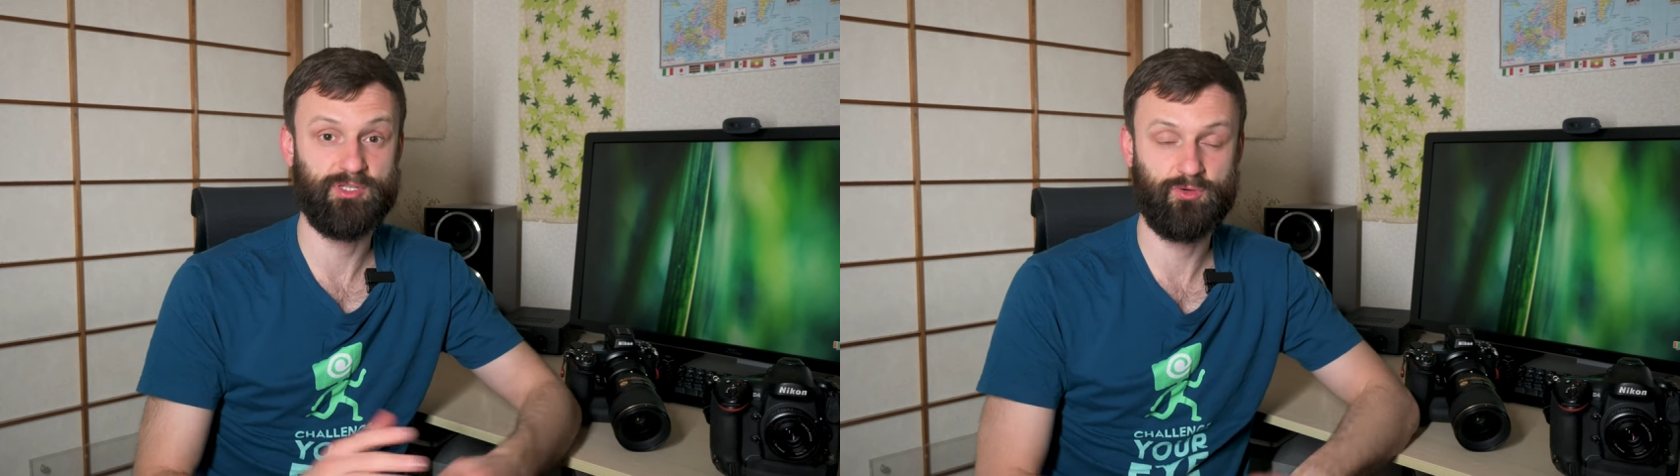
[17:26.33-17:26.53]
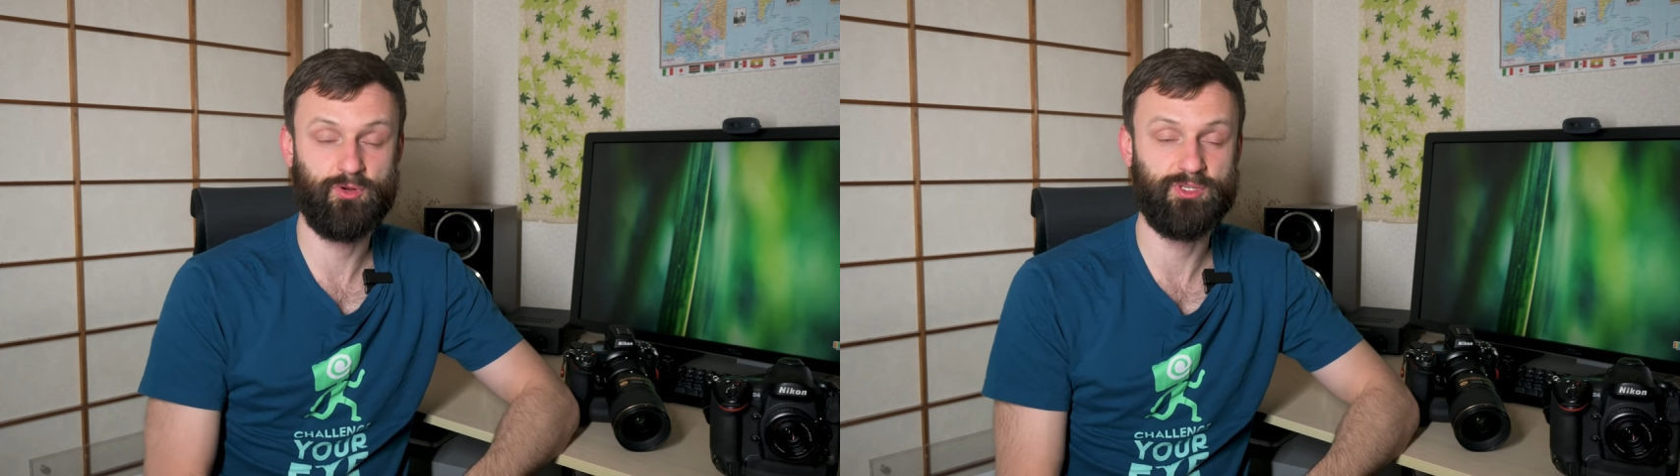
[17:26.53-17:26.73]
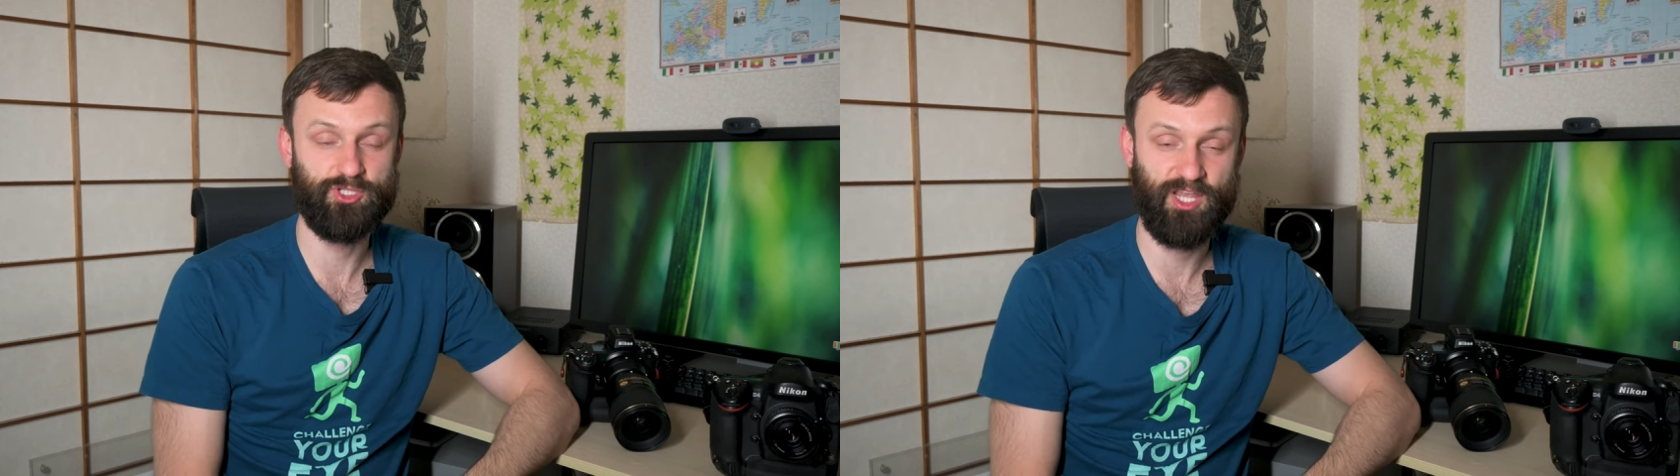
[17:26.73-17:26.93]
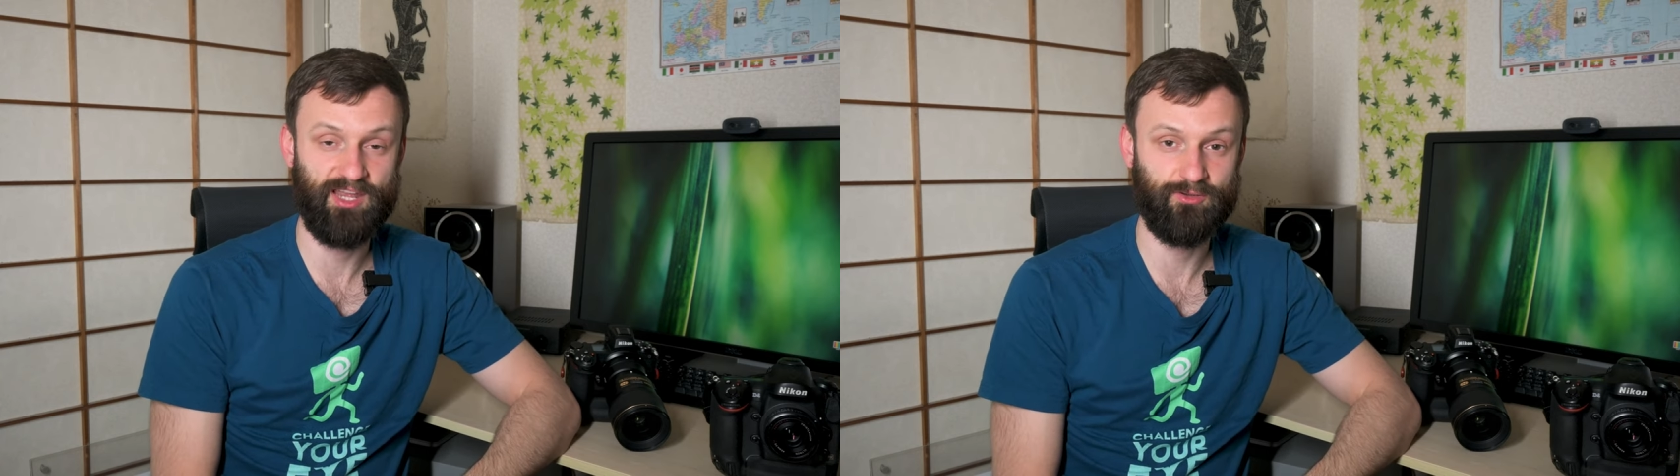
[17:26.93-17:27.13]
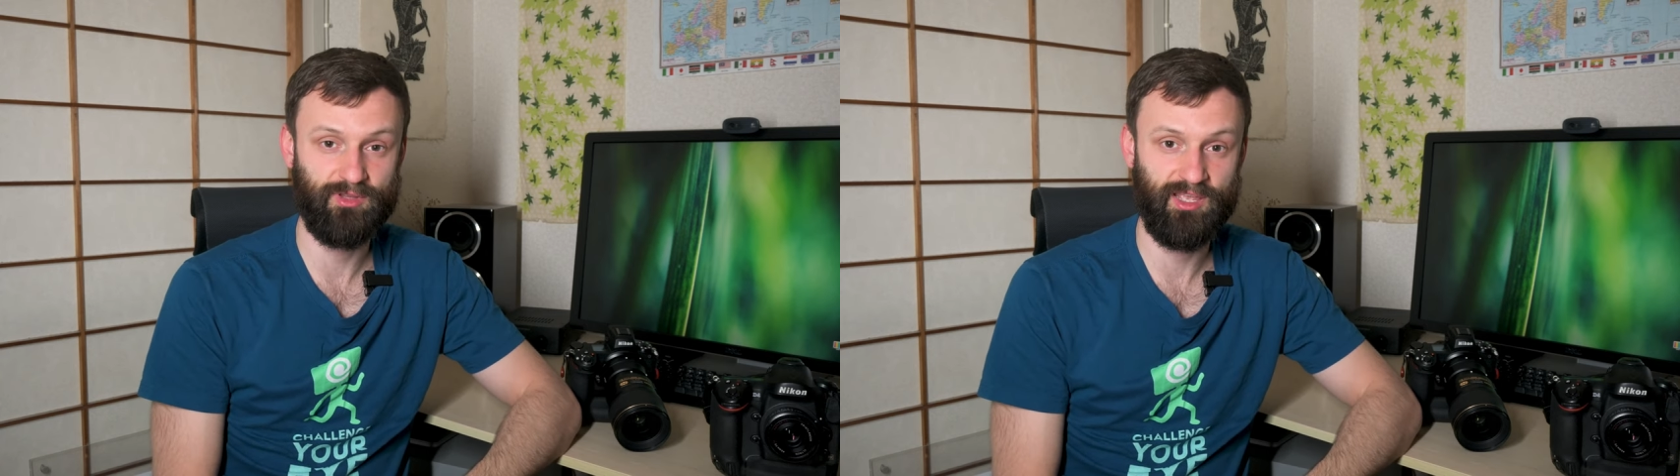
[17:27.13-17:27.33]
us grow this
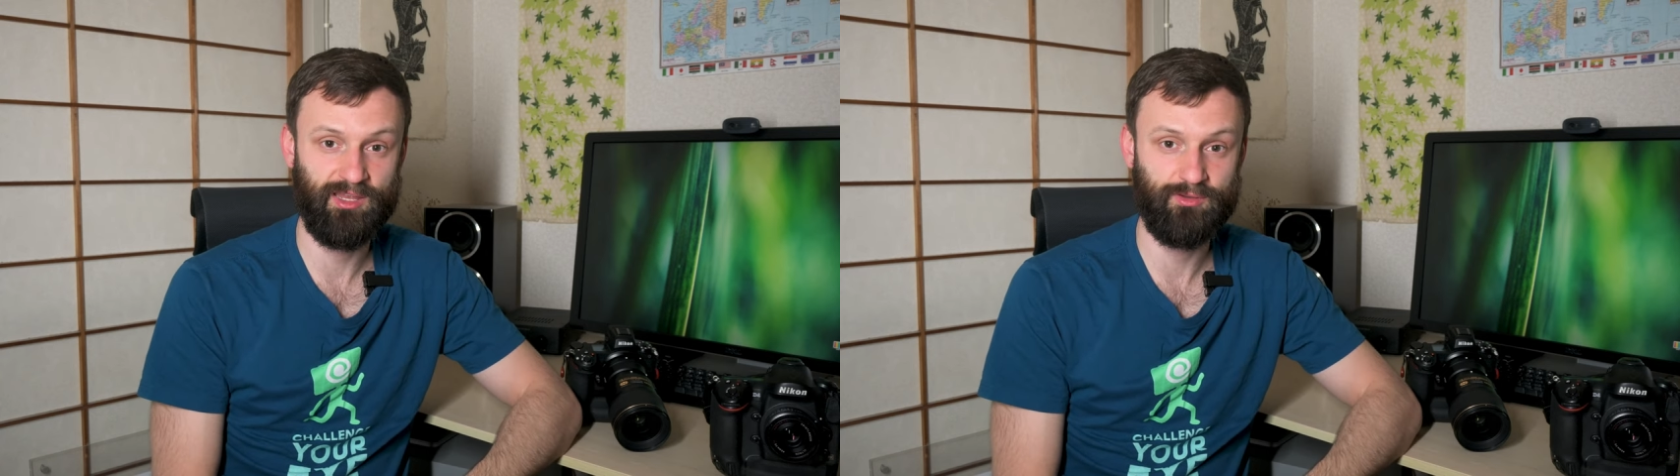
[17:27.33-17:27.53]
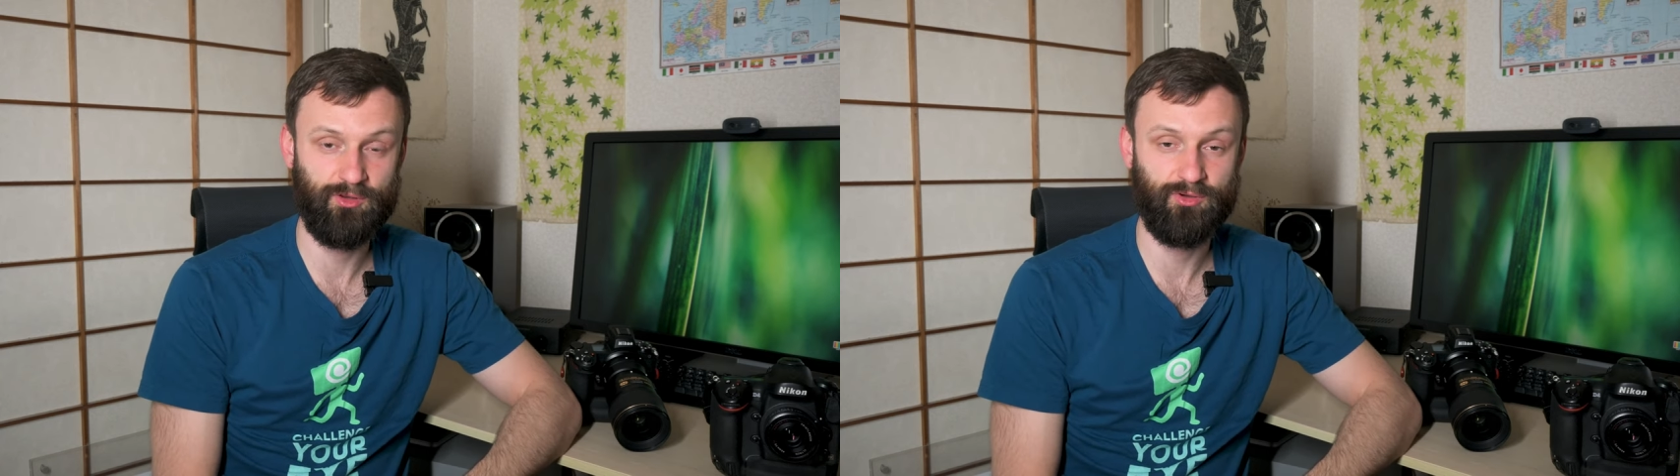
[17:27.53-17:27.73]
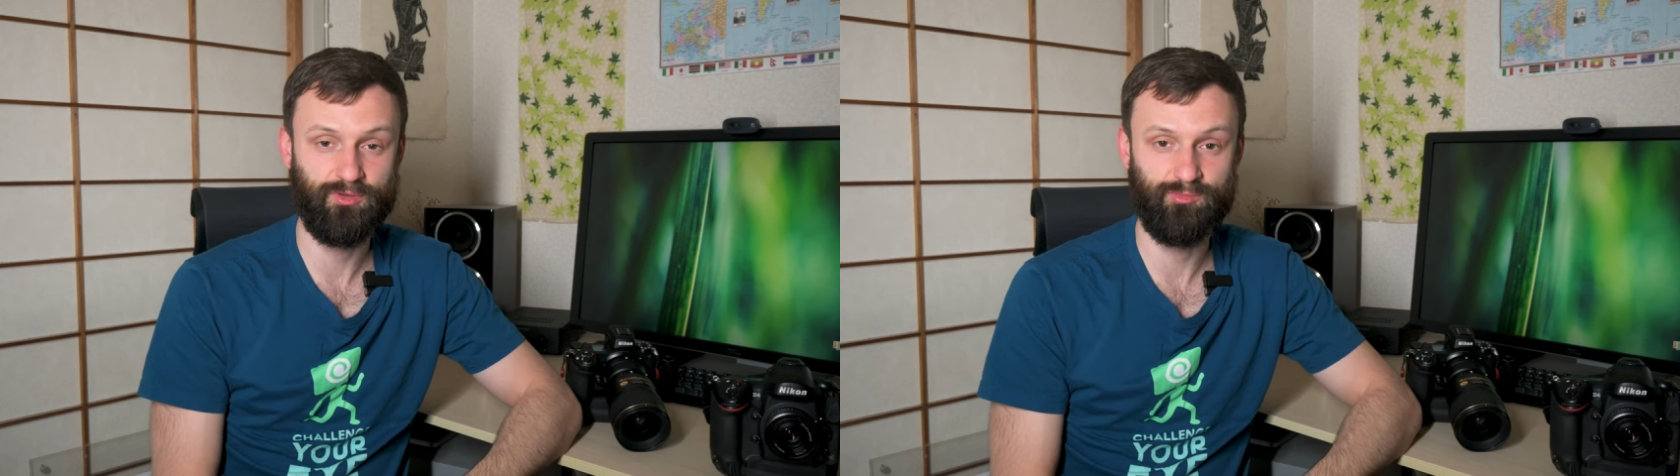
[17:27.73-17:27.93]
channel and, you know,